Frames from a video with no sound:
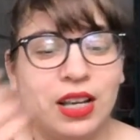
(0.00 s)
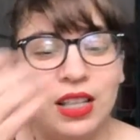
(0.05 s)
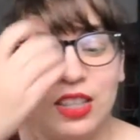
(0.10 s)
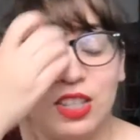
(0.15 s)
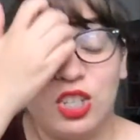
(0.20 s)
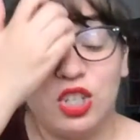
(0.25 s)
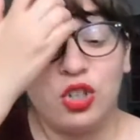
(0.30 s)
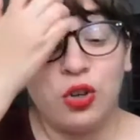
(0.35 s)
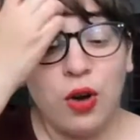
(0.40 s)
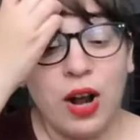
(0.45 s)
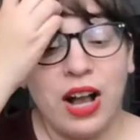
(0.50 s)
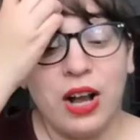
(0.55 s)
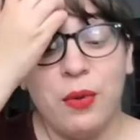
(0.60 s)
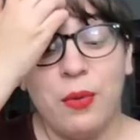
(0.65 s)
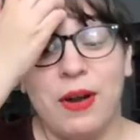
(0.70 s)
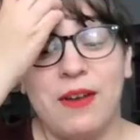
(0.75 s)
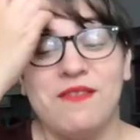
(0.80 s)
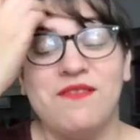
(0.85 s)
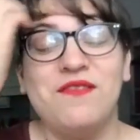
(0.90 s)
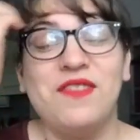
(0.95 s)
The truck
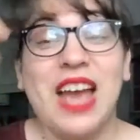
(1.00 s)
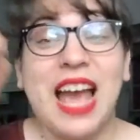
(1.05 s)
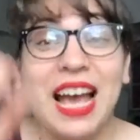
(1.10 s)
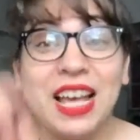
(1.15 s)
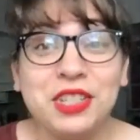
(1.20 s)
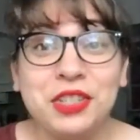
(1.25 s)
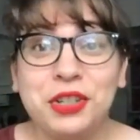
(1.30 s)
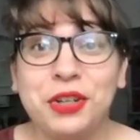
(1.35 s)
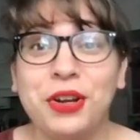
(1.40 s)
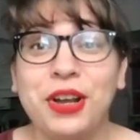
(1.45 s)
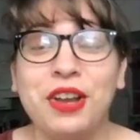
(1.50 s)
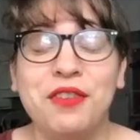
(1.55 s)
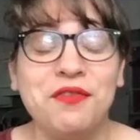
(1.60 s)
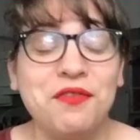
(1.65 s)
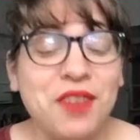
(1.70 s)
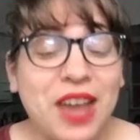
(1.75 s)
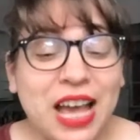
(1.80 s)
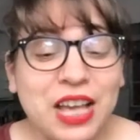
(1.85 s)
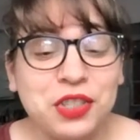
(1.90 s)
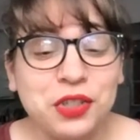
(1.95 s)
went faster and
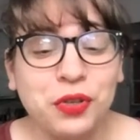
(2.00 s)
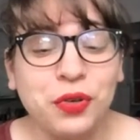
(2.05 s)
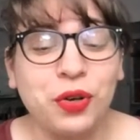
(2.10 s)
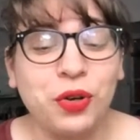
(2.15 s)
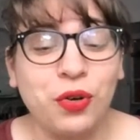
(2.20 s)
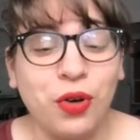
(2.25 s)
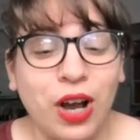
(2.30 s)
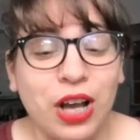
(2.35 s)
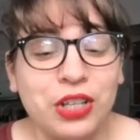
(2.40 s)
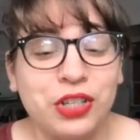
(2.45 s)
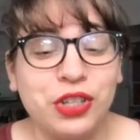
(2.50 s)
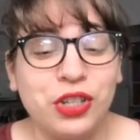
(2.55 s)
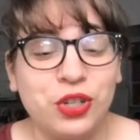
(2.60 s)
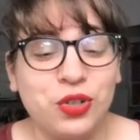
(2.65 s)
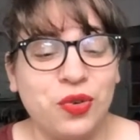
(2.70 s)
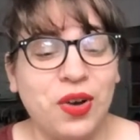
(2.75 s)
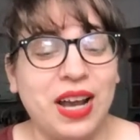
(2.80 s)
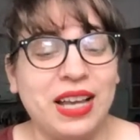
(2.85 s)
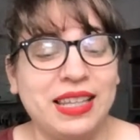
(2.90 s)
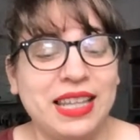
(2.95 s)
faster across the
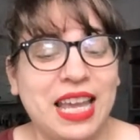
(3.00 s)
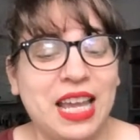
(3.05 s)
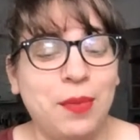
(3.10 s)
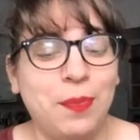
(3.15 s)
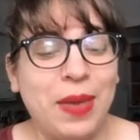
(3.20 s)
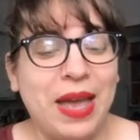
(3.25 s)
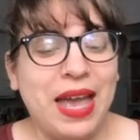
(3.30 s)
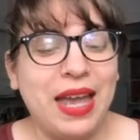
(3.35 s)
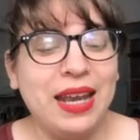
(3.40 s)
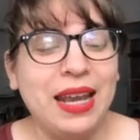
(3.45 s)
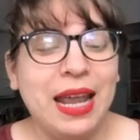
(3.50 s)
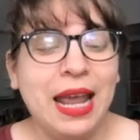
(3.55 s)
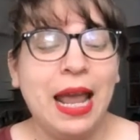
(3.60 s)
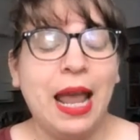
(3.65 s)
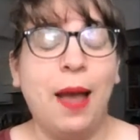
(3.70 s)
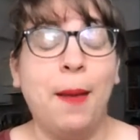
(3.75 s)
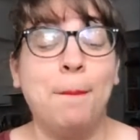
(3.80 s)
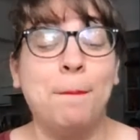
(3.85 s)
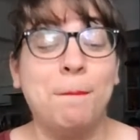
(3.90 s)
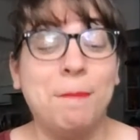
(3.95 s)
dry lake bed
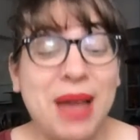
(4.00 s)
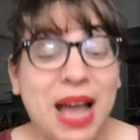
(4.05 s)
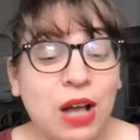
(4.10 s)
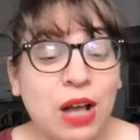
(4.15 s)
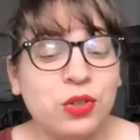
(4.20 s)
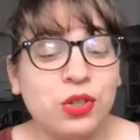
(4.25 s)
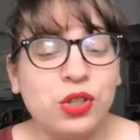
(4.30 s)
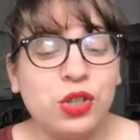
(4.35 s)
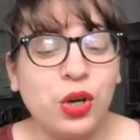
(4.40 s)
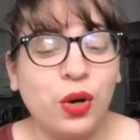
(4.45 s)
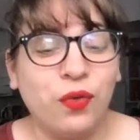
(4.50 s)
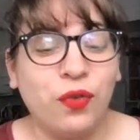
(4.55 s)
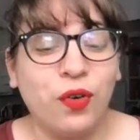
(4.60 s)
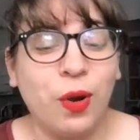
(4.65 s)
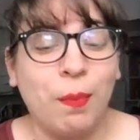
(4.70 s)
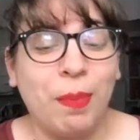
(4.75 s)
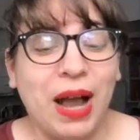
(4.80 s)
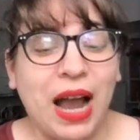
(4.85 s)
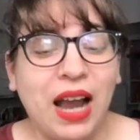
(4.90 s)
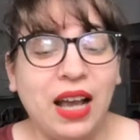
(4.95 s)
and bounced over
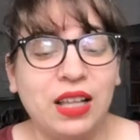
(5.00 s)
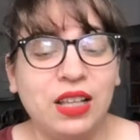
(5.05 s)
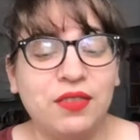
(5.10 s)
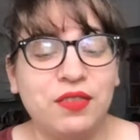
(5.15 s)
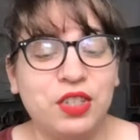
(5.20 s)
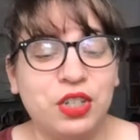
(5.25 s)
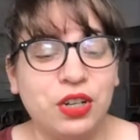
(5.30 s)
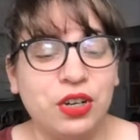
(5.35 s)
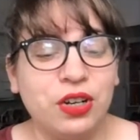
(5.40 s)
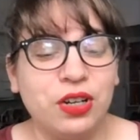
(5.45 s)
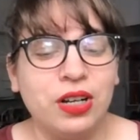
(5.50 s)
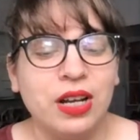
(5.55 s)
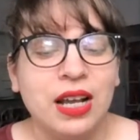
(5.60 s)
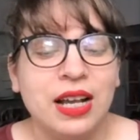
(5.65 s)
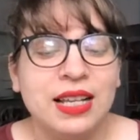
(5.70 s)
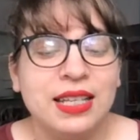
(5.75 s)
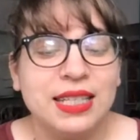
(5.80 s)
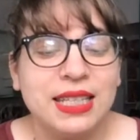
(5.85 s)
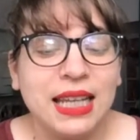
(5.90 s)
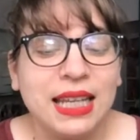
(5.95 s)
a pile of dirt.
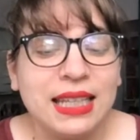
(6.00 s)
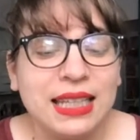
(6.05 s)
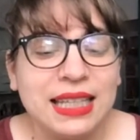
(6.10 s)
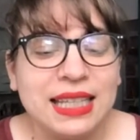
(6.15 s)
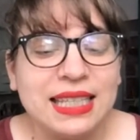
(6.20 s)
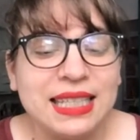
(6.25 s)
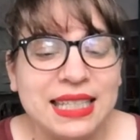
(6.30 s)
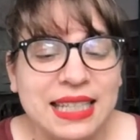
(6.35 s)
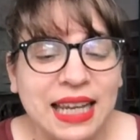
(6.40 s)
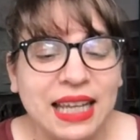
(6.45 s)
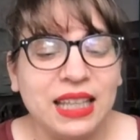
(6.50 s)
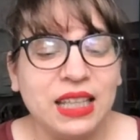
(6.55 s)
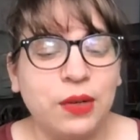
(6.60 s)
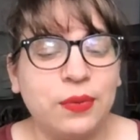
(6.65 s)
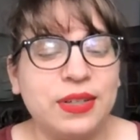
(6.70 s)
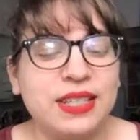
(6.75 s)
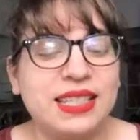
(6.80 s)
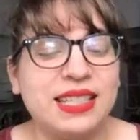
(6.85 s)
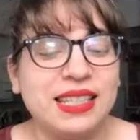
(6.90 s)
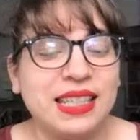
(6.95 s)
Suddenly, Stanley
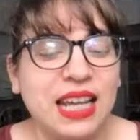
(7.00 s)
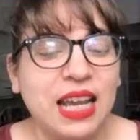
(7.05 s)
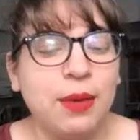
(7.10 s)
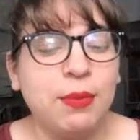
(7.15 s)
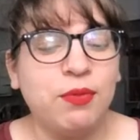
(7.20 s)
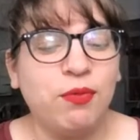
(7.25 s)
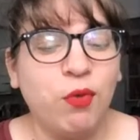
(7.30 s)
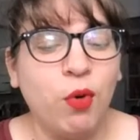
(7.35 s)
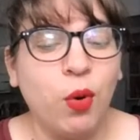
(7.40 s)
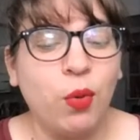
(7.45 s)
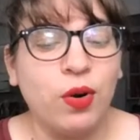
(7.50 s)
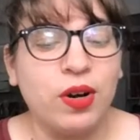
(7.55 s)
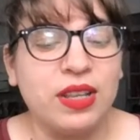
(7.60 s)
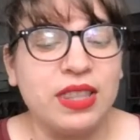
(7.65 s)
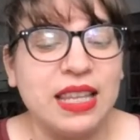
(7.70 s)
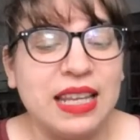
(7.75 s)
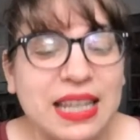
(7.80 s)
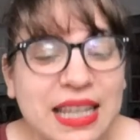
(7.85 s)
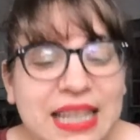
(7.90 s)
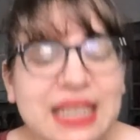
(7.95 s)
was slammed forward,
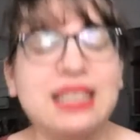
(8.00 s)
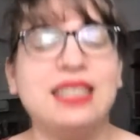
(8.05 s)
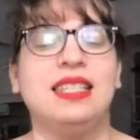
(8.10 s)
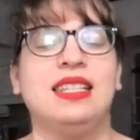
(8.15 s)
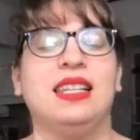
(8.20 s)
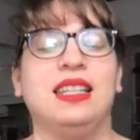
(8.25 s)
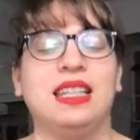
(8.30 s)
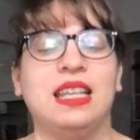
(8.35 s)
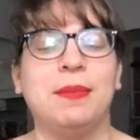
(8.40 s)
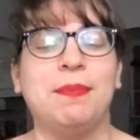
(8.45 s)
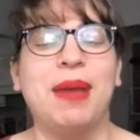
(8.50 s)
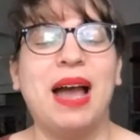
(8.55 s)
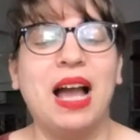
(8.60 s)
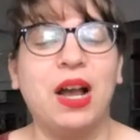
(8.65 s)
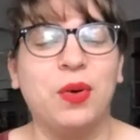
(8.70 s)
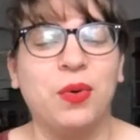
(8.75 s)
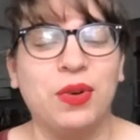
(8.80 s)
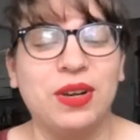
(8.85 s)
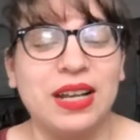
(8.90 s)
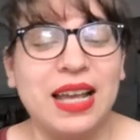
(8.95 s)
then instantly
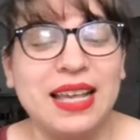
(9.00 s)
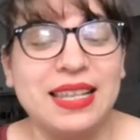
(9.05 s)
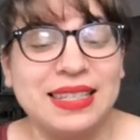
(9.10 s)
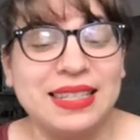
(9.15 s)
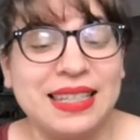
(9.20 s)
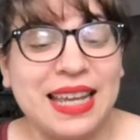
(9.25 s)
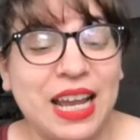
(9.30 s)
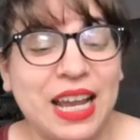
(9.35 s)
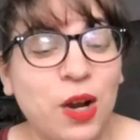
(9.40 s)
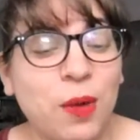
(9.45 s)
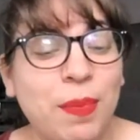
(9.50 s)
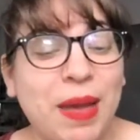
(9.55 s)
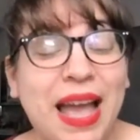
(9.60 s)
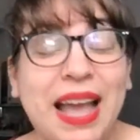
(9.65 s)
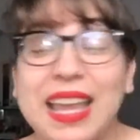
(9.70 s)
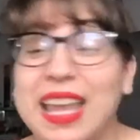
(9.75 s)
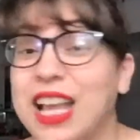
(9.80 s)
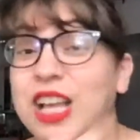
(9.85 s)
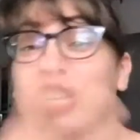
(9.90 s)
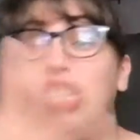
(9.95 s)
backward as an
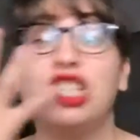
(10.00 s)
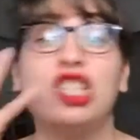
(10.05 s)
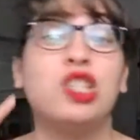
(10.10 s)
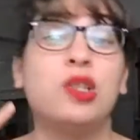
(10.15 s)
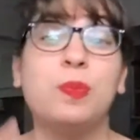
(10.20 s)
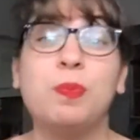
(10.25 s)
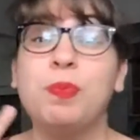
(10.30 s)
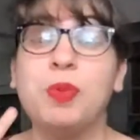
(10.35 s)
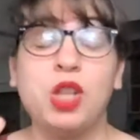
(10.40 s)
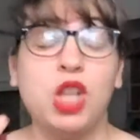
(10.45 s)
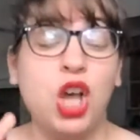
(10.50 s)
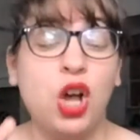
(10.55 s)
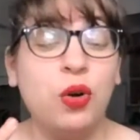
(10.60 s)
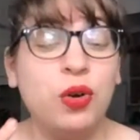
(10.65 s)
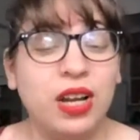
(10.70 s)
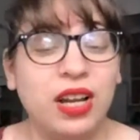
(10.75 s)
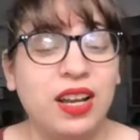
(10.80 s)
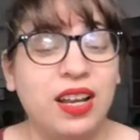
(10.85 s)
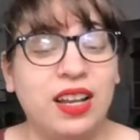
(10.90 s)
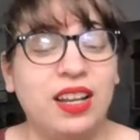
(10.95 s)
airbag
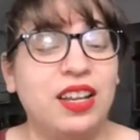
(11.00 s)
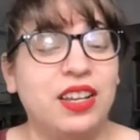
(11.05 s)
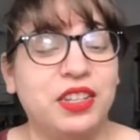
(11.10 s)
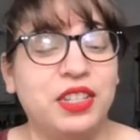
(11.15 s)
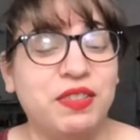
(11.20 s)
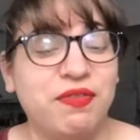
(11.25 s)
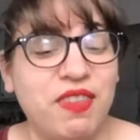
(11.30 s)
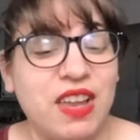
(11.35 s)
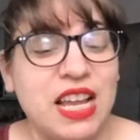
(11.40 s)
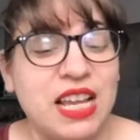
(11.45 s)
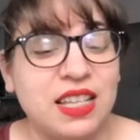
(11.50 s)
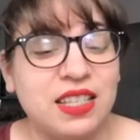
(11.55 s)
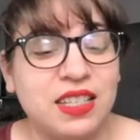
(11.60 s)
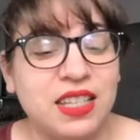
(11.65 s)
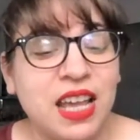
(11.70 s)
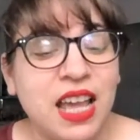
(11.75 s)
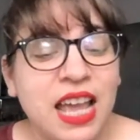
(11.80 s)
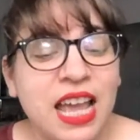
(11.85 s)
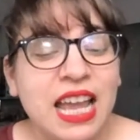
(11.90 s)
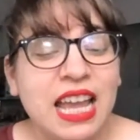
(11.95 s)
exploded in his face.
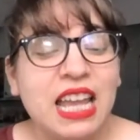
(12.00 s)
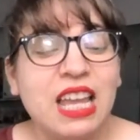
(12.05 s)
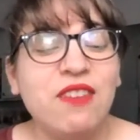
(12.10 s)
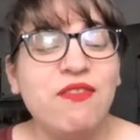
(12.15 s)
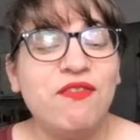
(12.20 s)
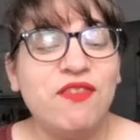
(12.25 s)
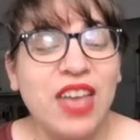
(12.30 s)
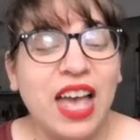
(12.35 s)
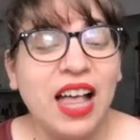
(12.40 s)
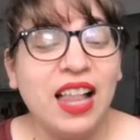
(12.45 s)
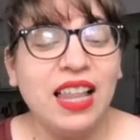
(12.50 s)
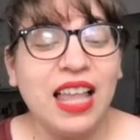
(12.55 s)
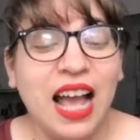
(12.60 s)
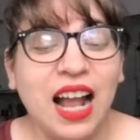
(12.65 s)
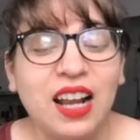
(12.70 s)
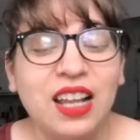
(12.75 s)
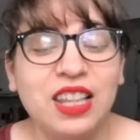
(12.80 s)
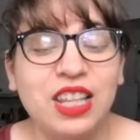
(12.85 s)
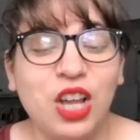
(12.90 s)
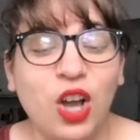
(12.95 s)
He fell
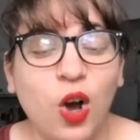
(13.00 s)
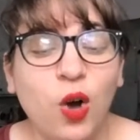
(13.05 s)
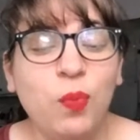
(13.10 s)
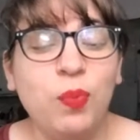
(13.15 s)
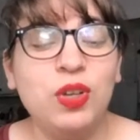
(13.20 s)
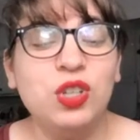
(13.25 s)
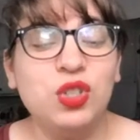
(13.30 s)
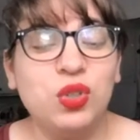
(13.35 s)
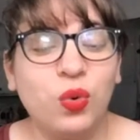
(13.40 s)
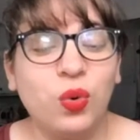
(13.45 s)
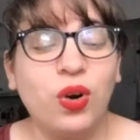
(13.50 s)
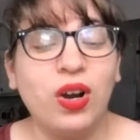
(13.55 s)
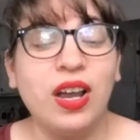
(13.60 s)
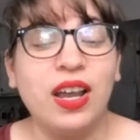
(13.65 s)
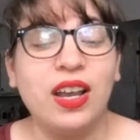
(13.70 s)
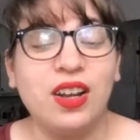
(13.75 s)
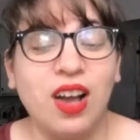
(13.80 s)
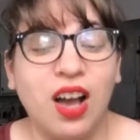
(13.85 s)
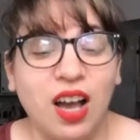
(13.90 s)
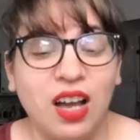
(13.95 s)
out of the open door
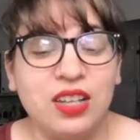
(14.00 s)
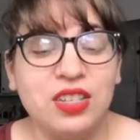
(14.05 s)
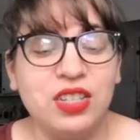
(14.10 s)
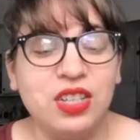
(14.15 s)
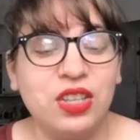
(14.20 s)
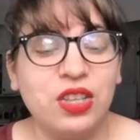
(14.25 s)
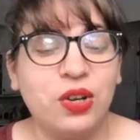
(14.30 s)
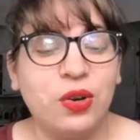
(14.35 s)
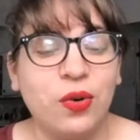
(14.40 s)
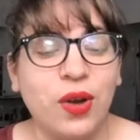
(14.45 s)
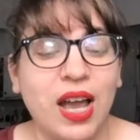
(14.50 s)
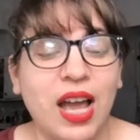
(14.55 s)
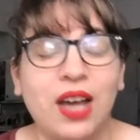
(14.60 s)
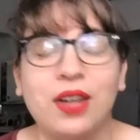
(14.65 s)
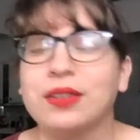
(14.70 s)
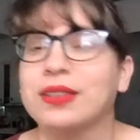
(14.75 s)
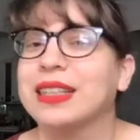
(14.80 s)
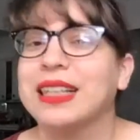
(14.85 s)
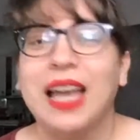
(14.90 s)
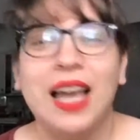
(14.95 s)
and onto the
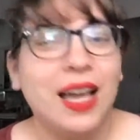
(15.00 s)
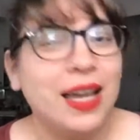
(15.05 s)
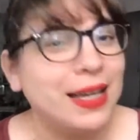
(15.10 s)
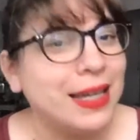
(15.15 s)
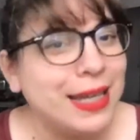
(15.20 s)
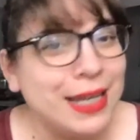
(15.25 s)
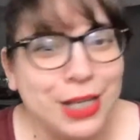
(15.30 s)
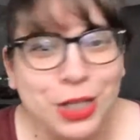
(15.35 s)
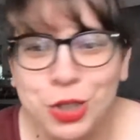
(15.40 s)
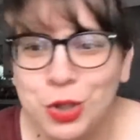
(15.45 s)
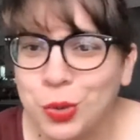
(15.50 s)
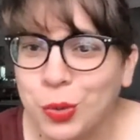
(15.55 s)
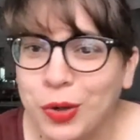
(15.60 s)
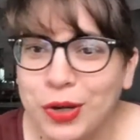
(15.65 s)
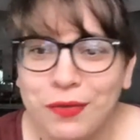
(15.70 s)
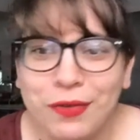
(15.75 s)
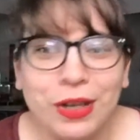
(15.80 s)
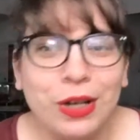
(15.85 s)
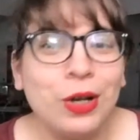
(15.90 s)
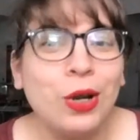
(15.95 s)
ground. He'd
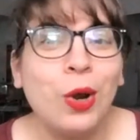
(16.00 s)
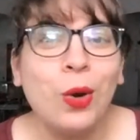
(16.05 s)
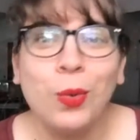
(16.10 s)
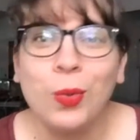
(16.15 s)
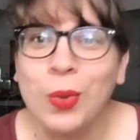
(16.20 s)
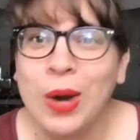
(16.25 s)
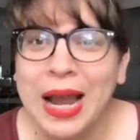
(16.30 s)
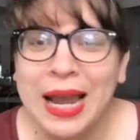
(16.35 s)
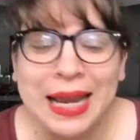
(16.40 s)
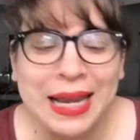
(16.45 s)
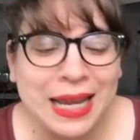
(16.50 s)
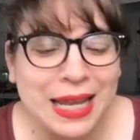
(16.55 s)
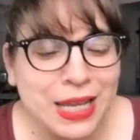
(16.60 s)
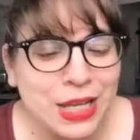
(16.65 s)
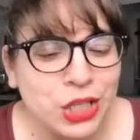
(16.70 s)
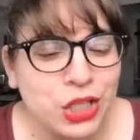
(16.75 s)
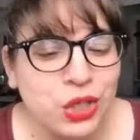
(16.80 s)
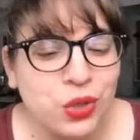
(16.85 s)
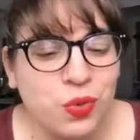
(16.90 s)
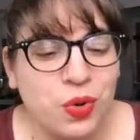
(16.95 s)
driven right
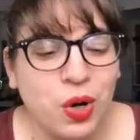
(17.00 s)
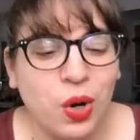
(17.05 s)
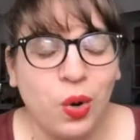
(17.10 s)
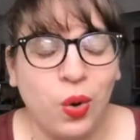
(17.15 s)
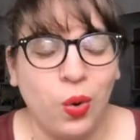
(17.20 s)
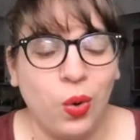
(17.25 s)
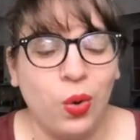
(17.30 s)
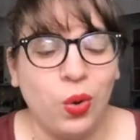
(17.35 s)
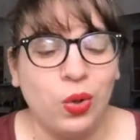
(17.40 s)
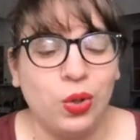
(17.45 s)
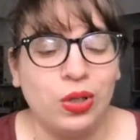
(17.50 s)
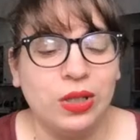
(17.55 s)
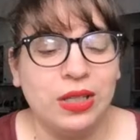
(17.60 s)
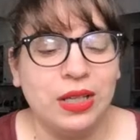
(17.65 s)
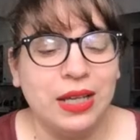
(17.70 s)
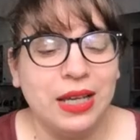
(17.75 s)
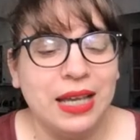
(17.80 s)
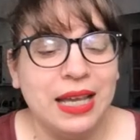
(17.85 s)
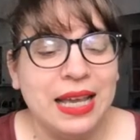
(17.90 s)
into a hole.